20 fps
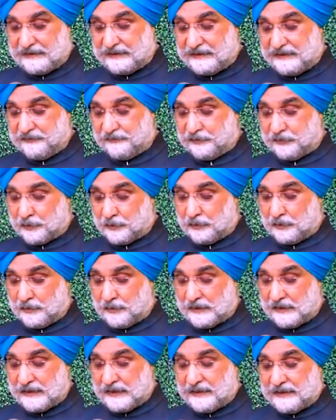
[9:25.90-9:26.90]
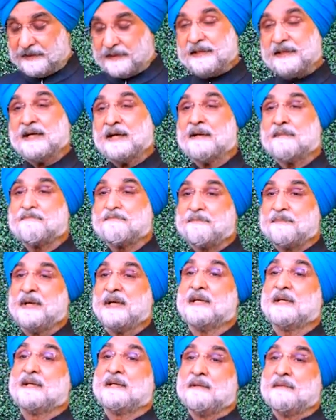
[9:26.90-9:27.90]
Therefore, there are
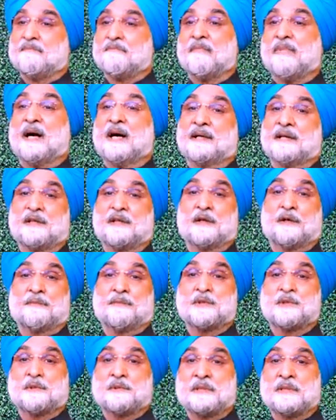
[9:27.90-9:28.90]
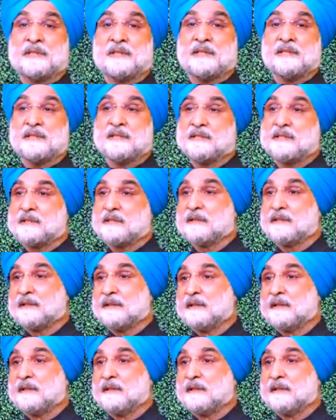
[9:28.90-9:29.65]
big market opportunities.